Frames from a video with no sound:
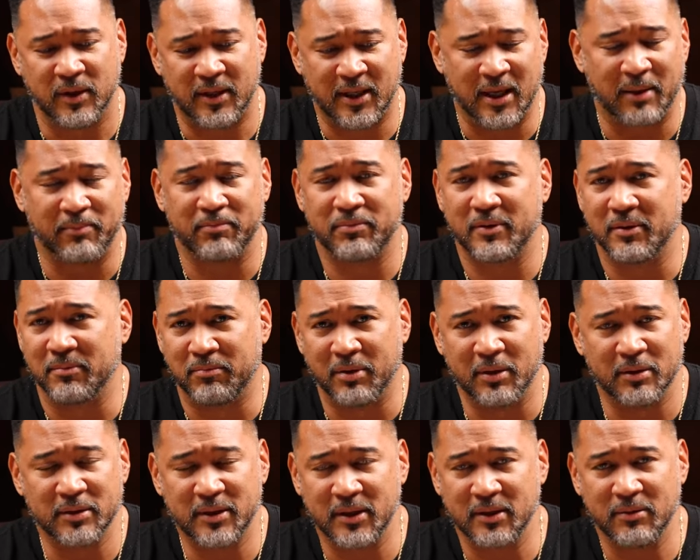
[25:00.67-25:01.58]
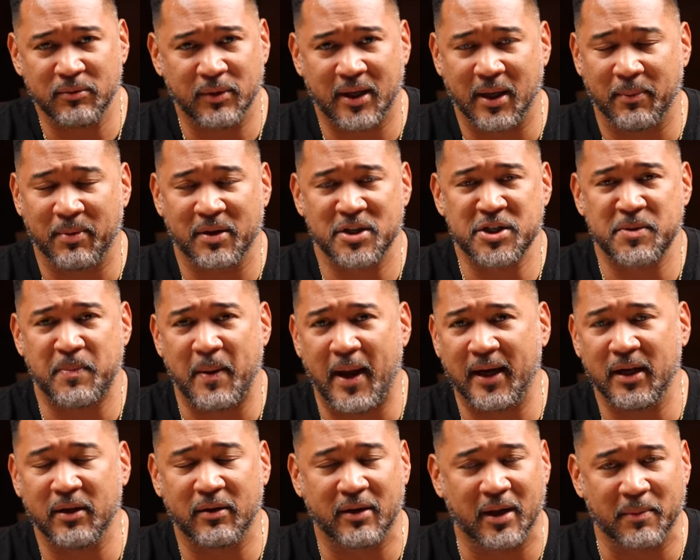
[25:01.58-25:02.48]
We kept building, we kept
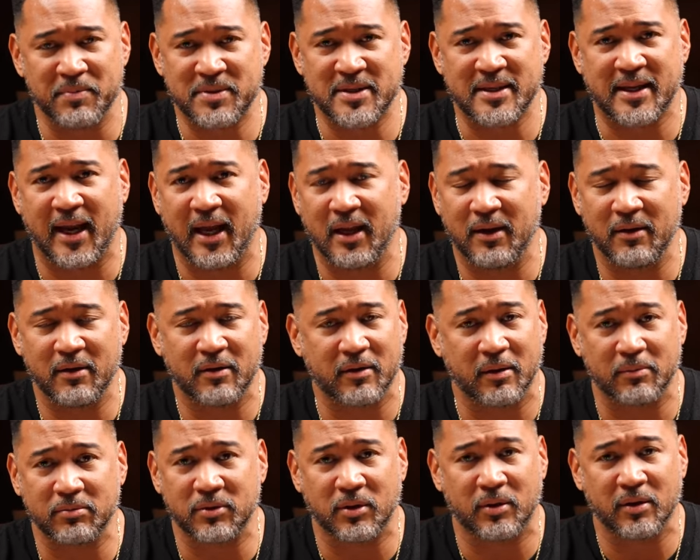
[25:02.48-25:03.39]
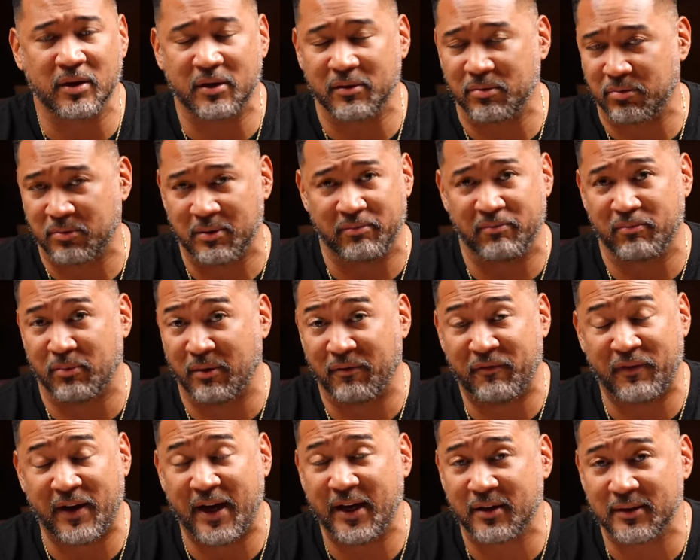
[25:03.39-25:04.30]
expanding, we kept scaling, kept growing, kept
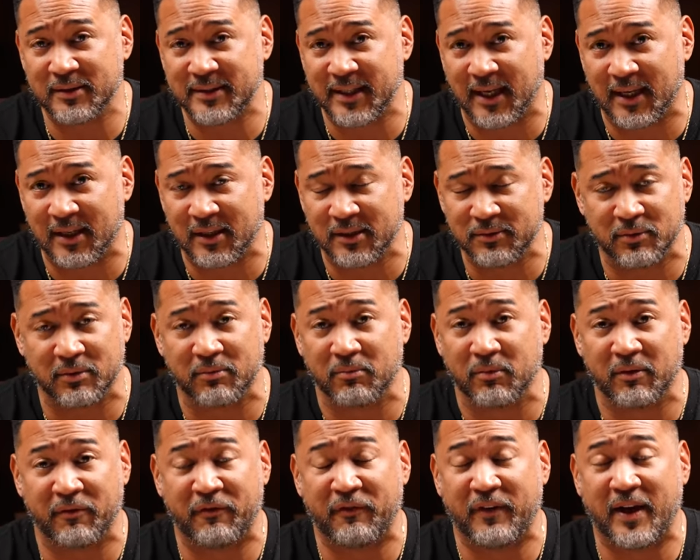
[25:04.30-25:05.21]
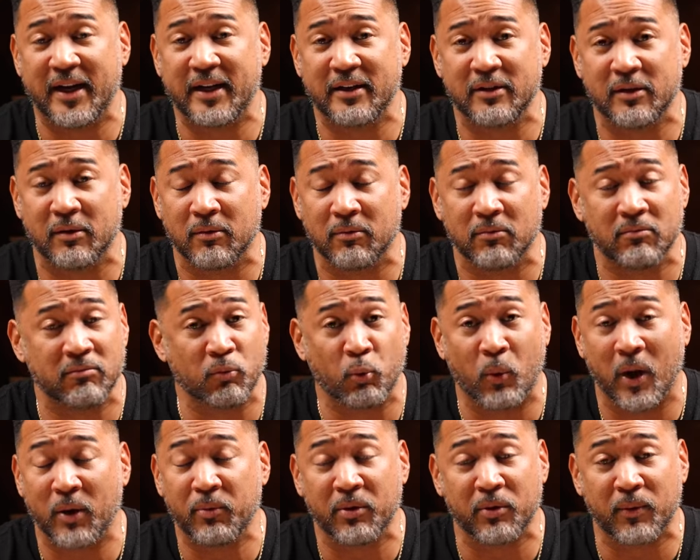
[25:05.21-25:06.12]
refining our talent, refining the
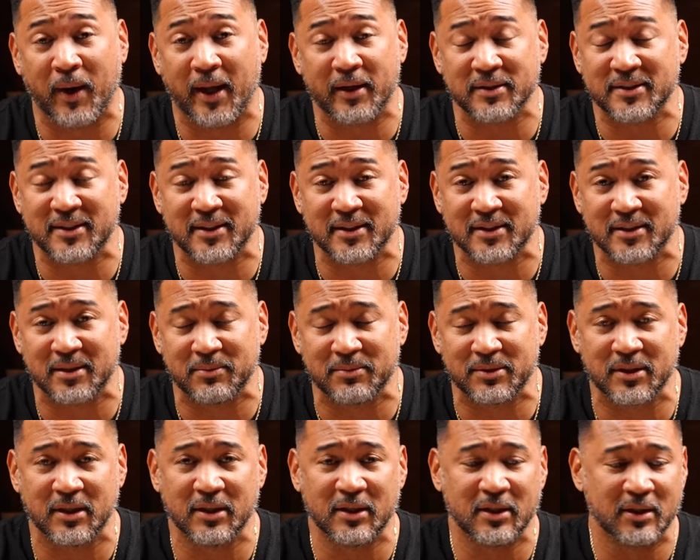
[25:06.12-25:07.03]
way we ran our systems.